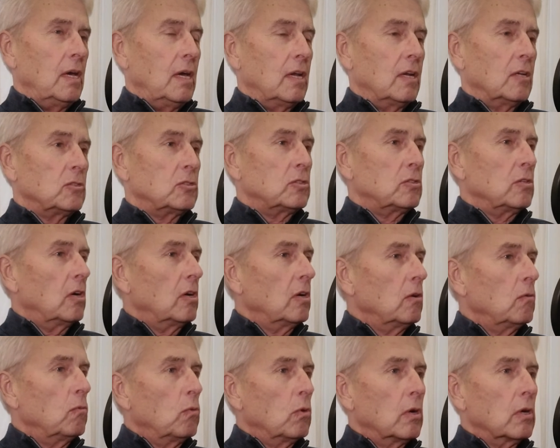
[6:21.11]
And it
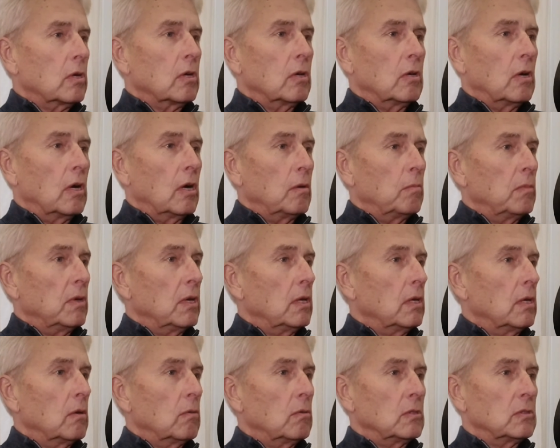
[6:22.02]
started working on
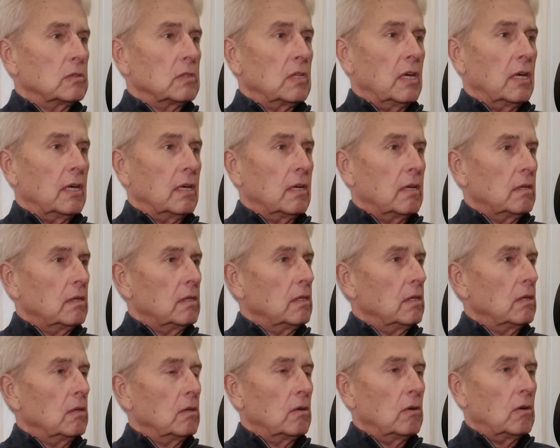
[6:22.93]
me. It was like,
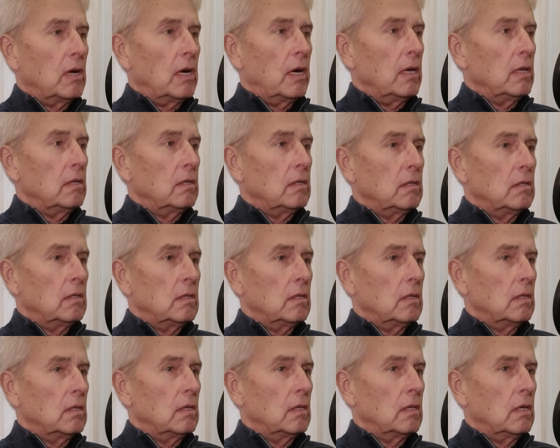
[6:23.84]
you know,
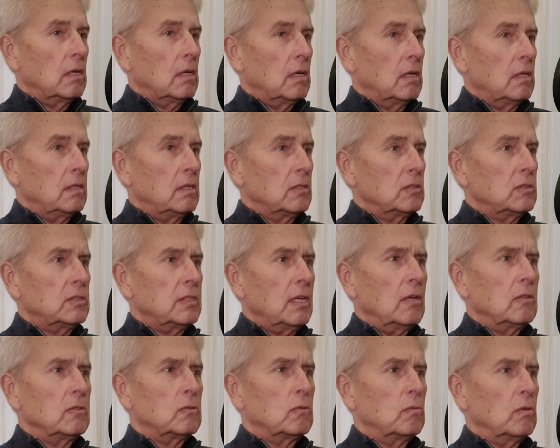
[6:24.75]
this
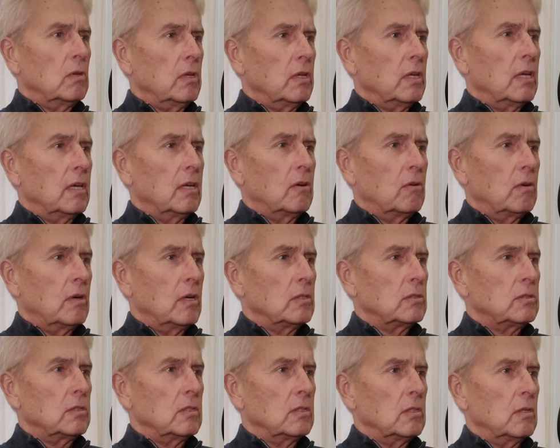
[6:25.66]
sounds really
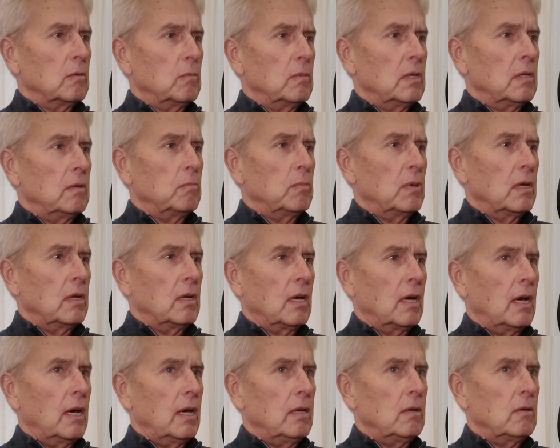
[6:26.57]
interesting to me, but
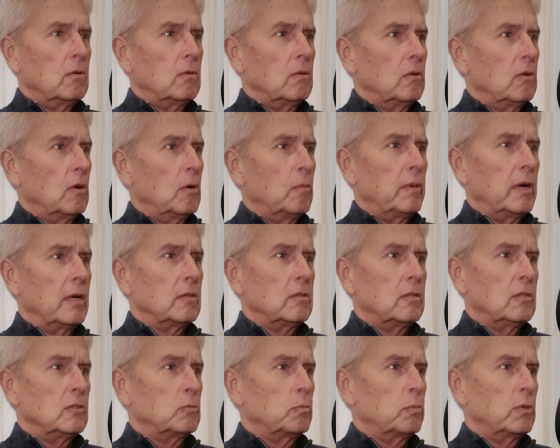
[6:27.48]
I don't know about
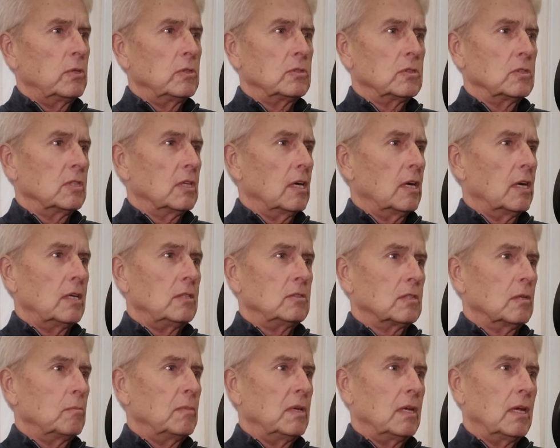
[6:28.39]
these prison
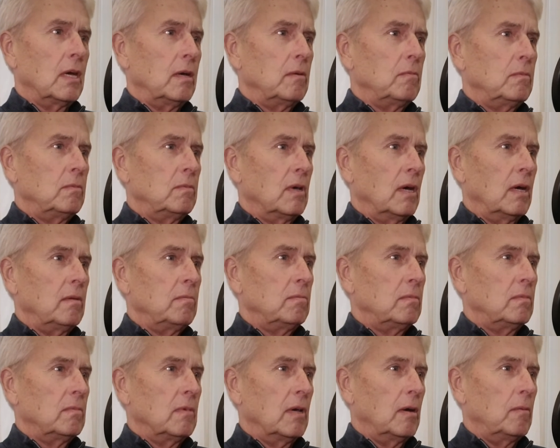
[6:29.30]
guys. I mean,
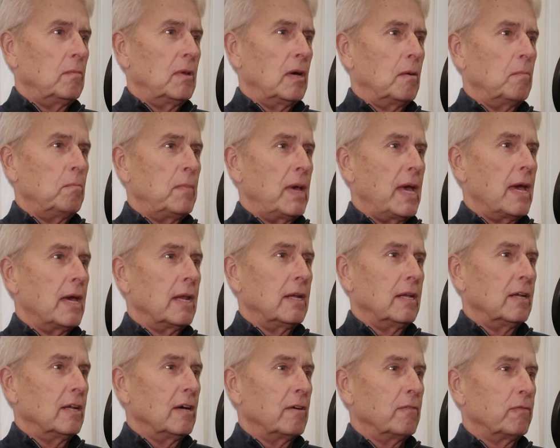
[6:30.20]
I'm not man
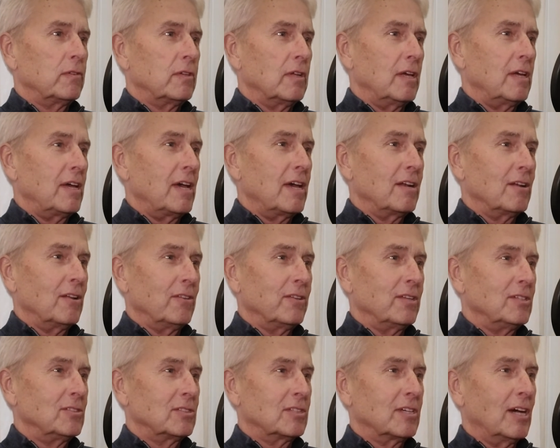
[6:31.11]
enough to handle
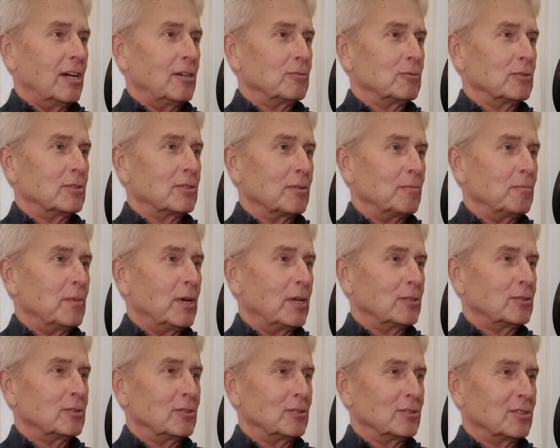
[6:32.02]
these guys with the
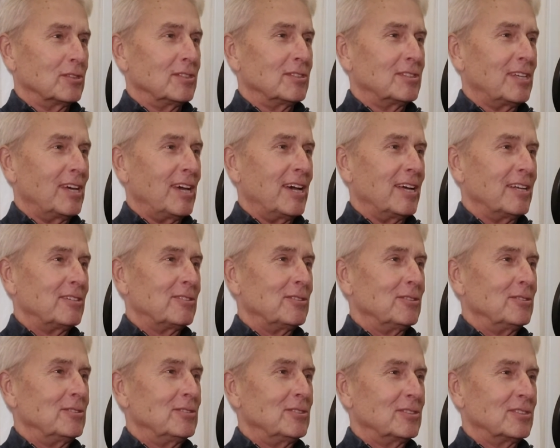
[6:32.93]
muscles and
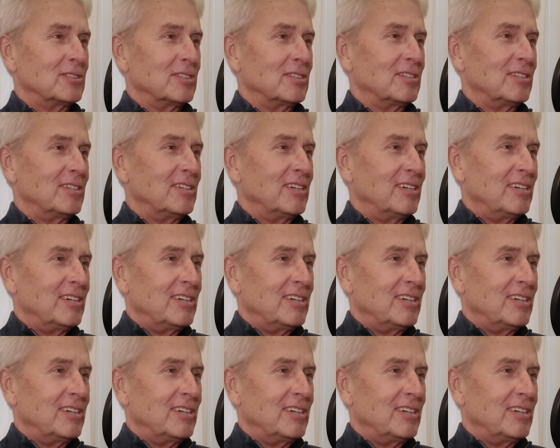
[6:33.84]
tattoos and